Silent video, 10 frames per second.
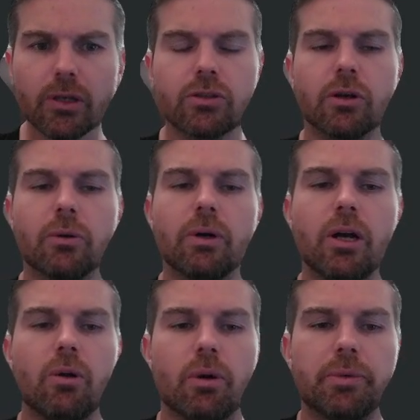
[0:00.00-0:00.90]
So
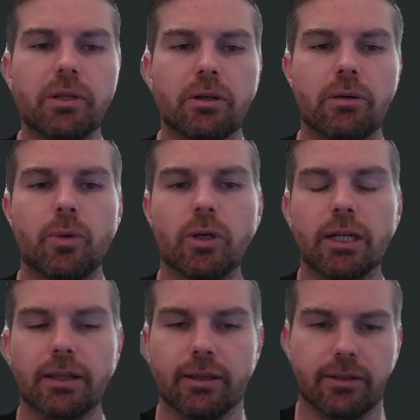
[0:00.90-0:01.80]
when we look at a board
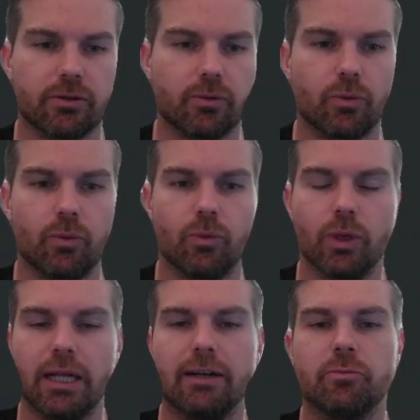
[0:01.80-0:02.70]
like this,
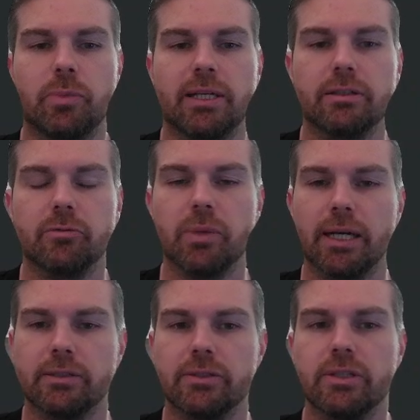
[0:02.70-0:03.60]
we'll have plenty of
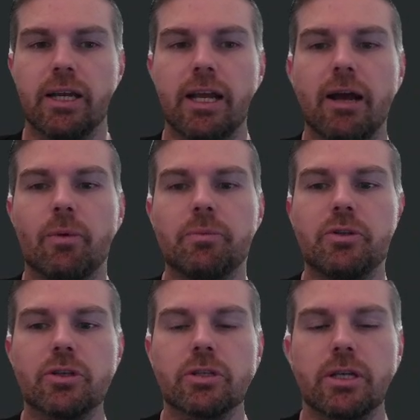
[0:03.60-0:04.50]
bets, and when we
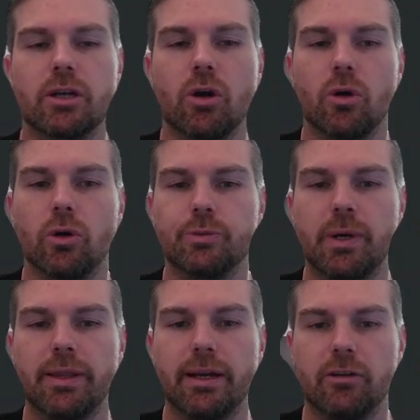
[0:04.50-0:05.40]
just get called
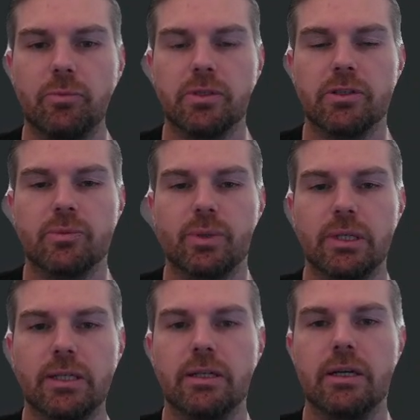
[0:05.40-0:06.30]
by the out of position
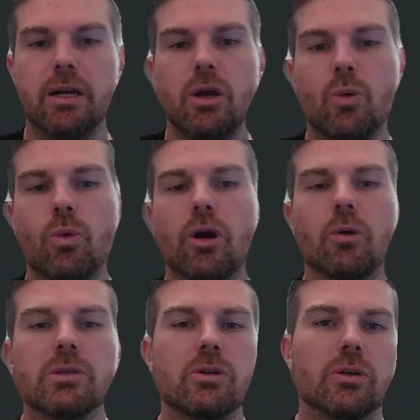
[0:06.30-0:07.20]
player, we're
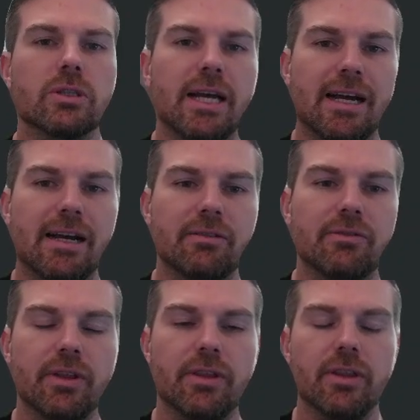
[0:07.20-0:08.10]
always going to
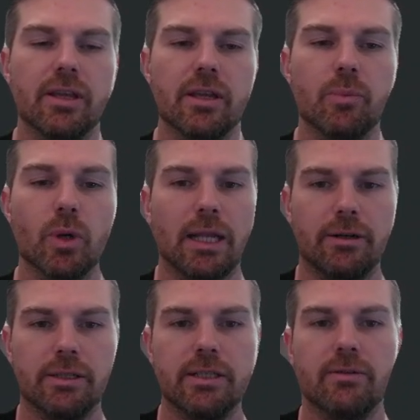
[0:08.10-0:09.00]
have the
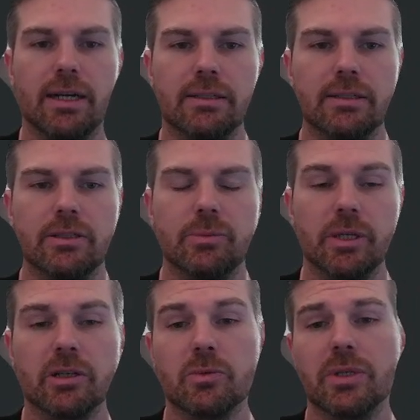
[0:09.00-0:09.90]
polarity advantage
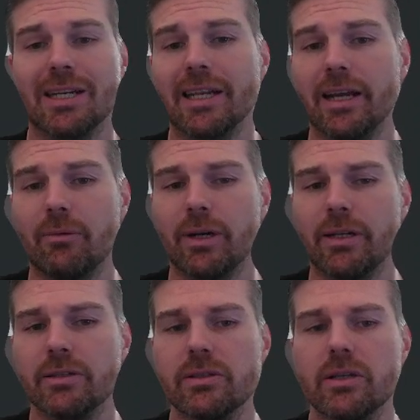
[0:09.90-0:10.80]
because we didn't get
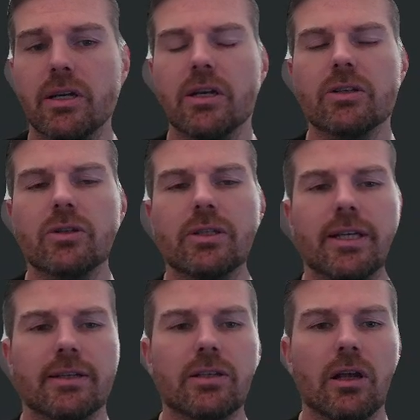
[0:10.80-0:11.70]
raised. So it
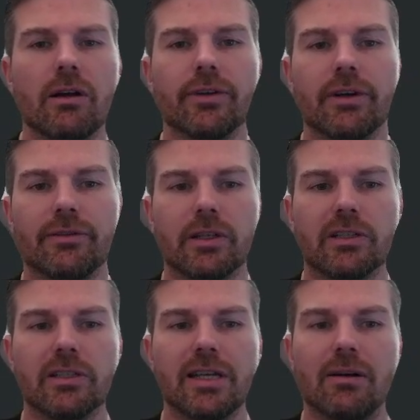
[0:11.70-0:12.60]
takes a lot of nut
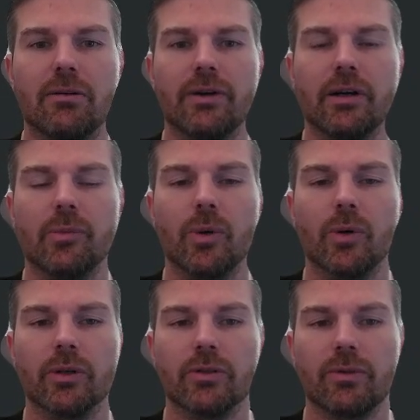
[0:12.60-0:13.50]
flushes out of our
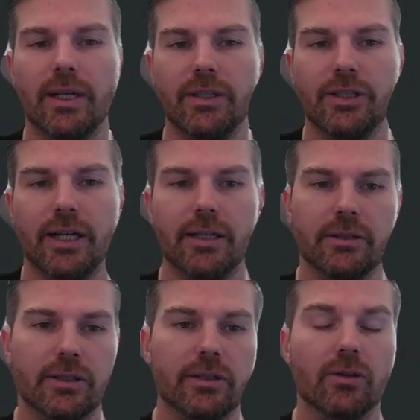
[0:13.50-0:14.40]
opponent's range and
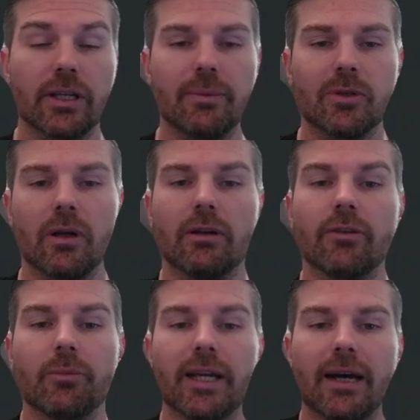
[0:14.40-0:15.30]
still keeps all of
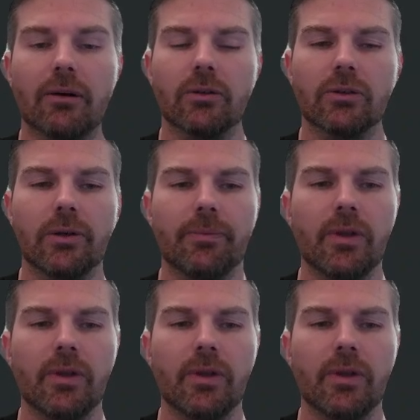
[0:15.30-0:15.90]
them in ours.